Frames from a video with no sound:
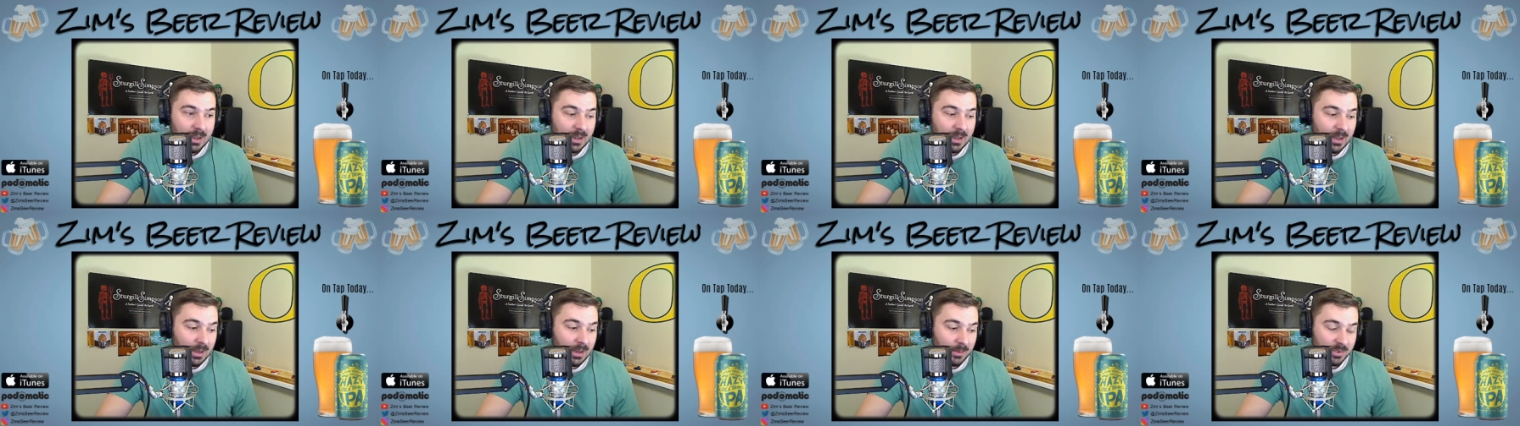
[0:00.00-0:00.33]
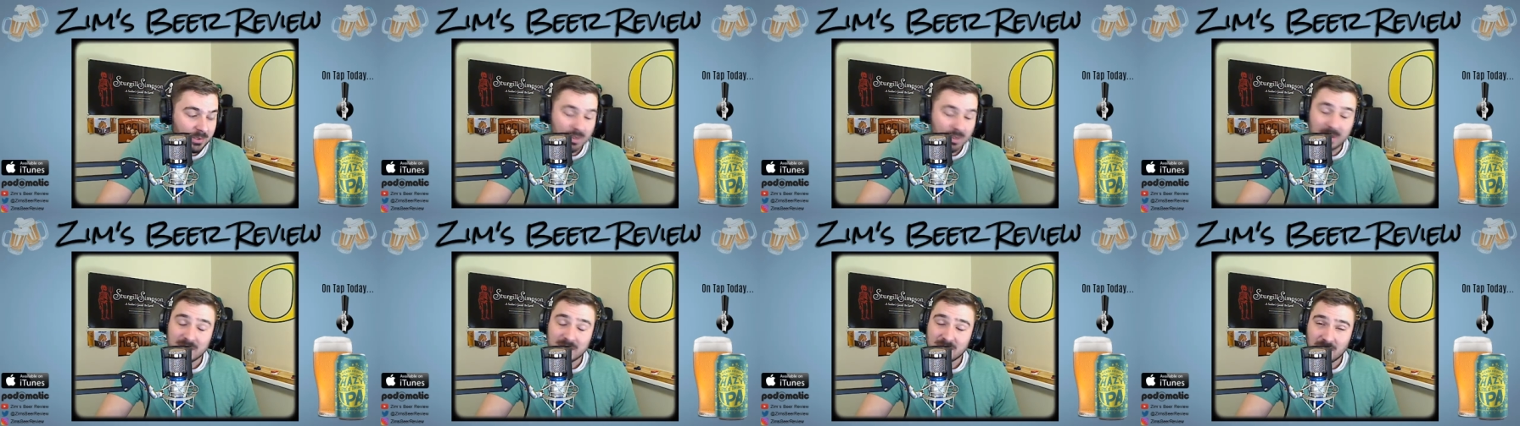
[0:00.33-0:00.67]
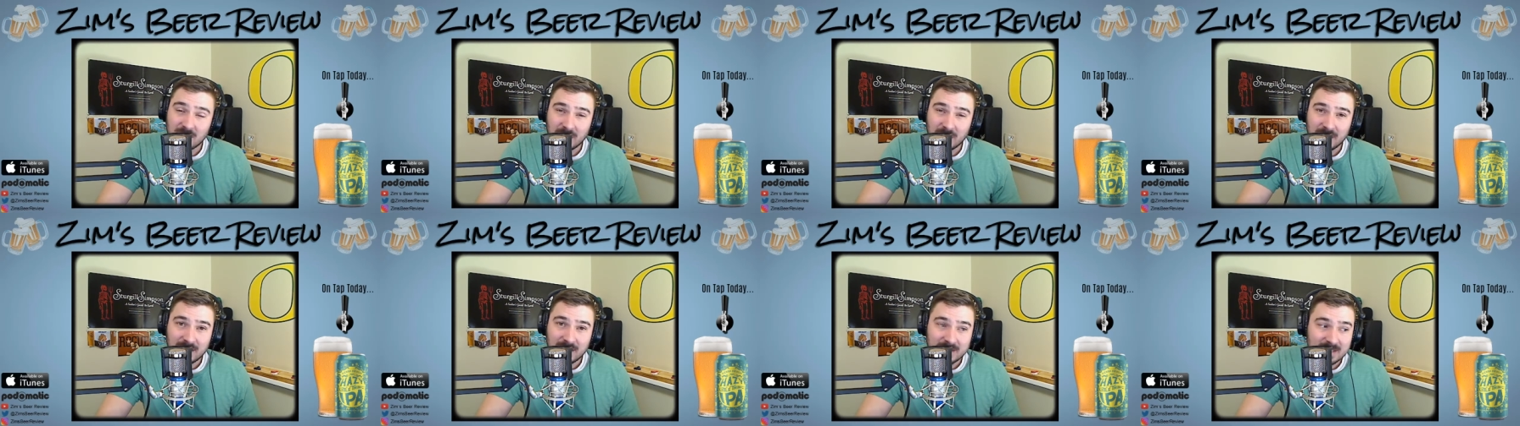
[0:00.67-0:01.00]
So they
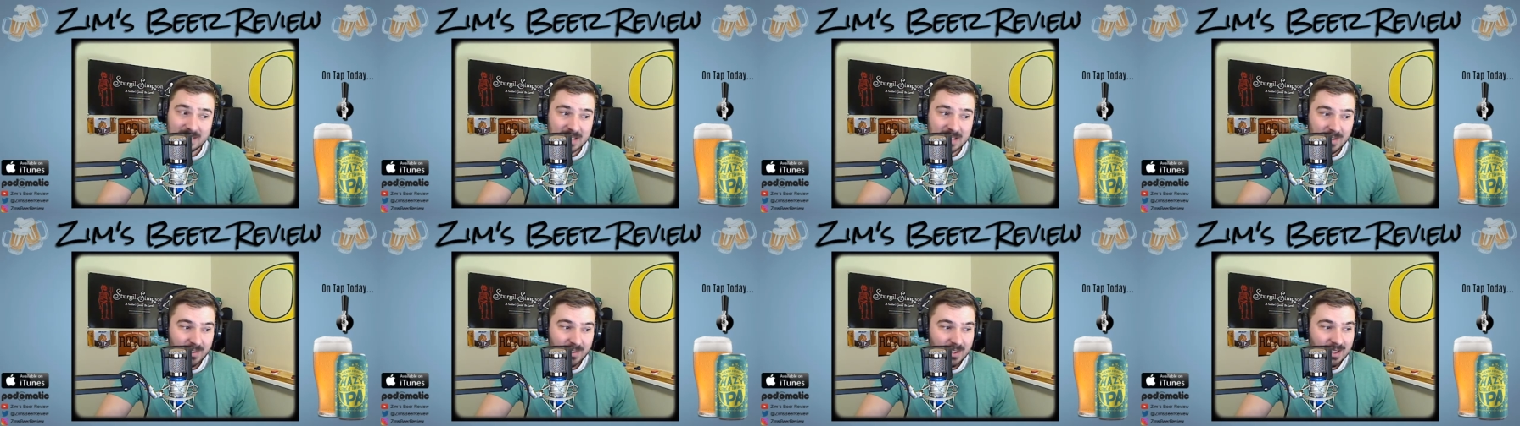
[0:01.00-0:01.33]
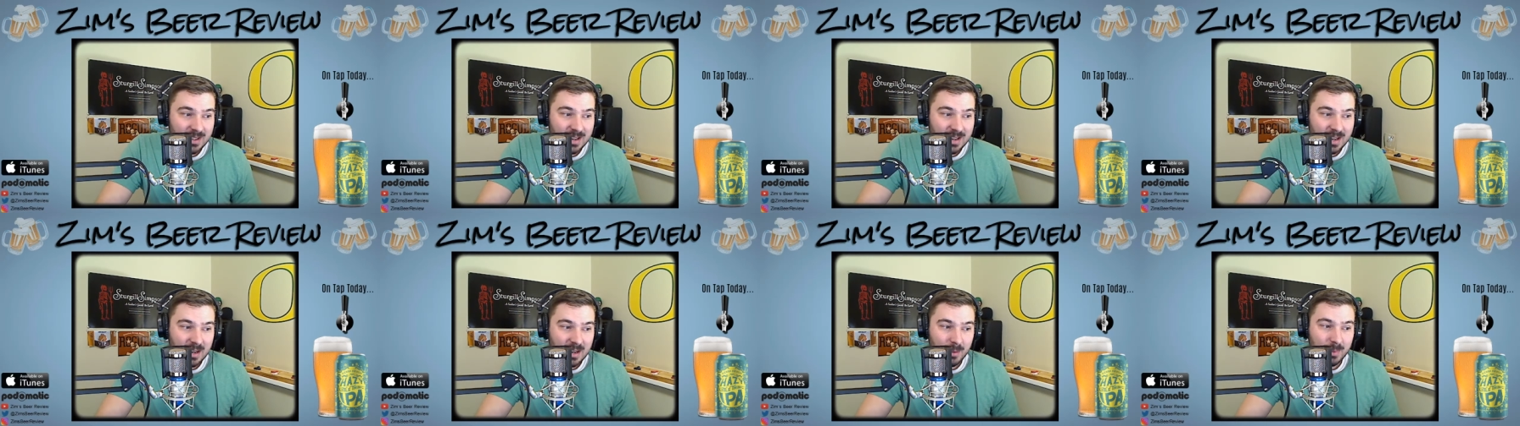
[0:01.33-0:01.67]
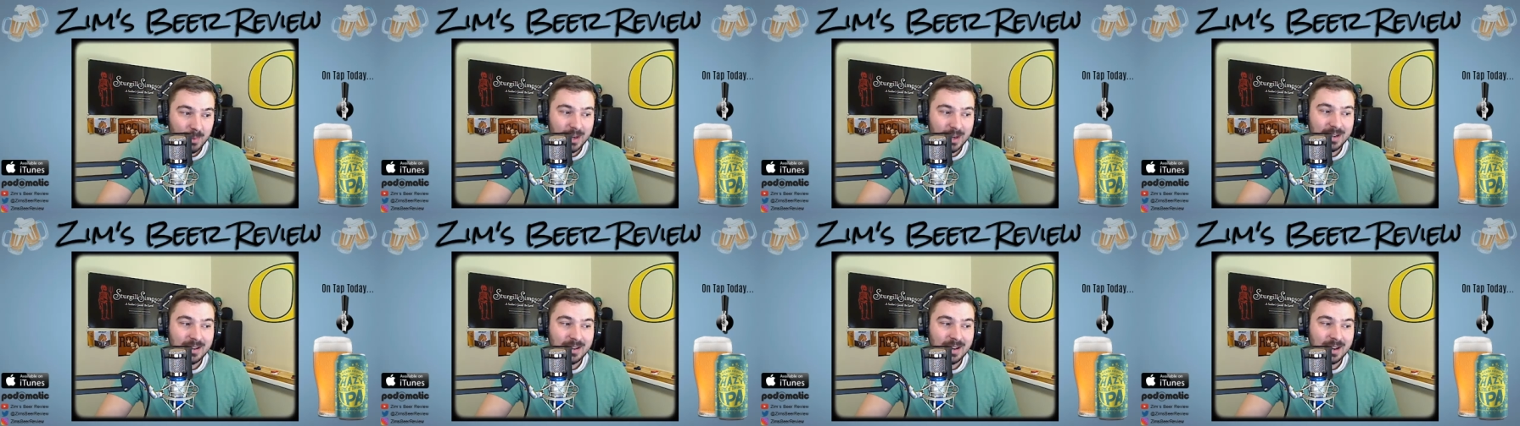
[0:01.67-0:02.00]
started in 79.
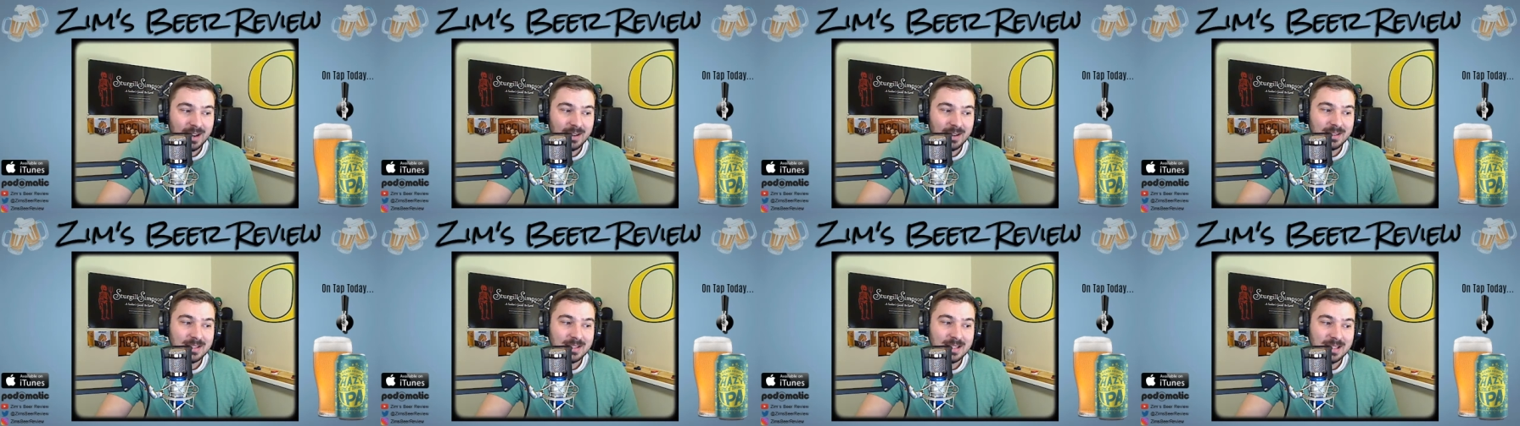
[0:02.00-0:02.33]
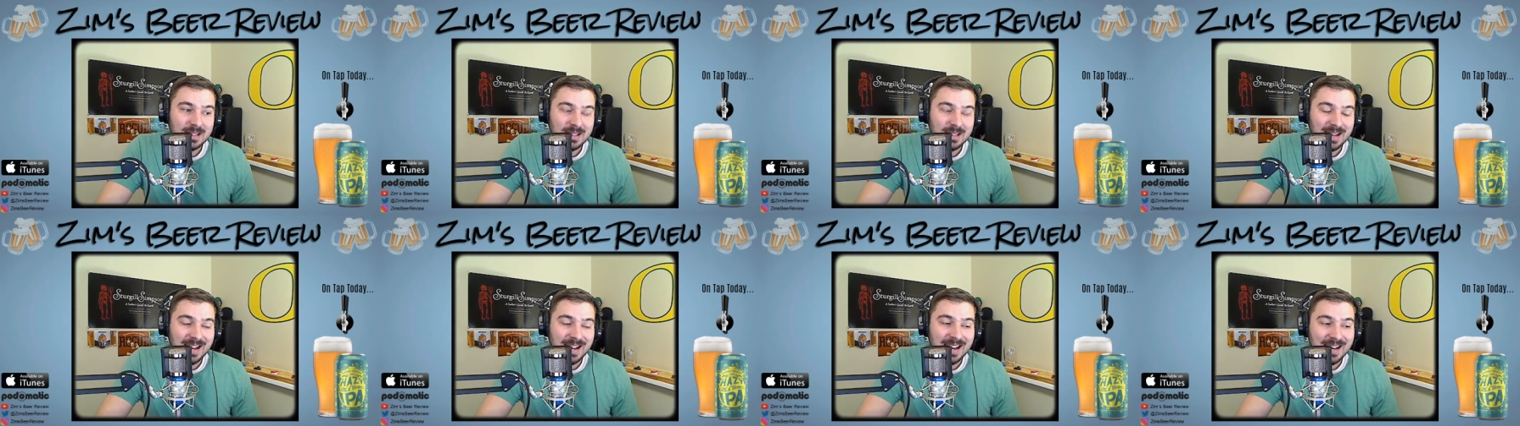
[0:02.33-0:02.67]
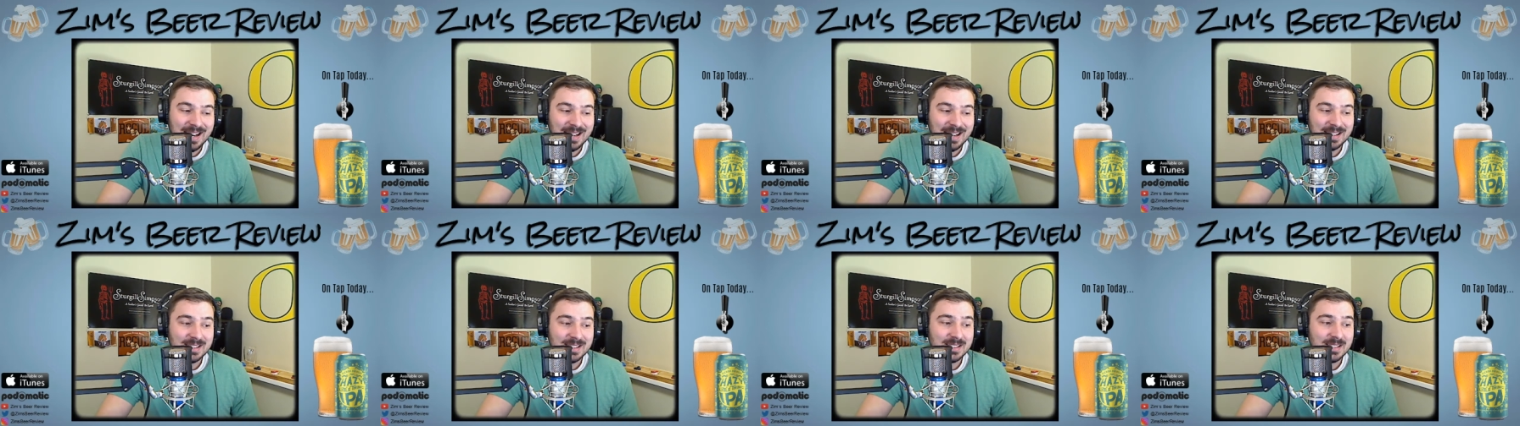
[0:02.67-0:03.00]
By
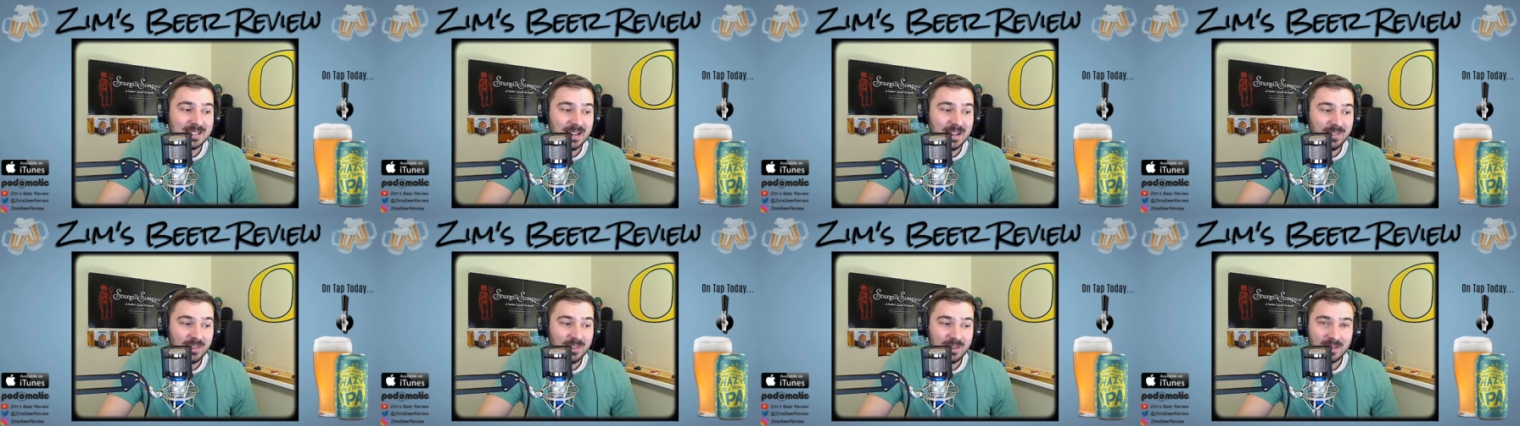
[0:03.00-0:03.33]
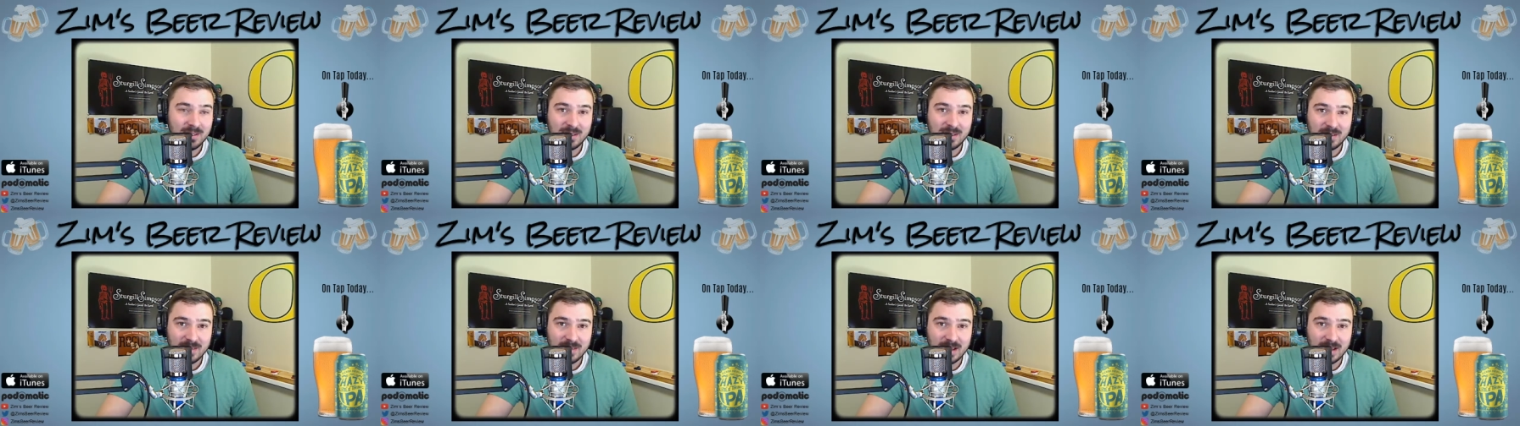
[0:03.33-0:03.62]
1987,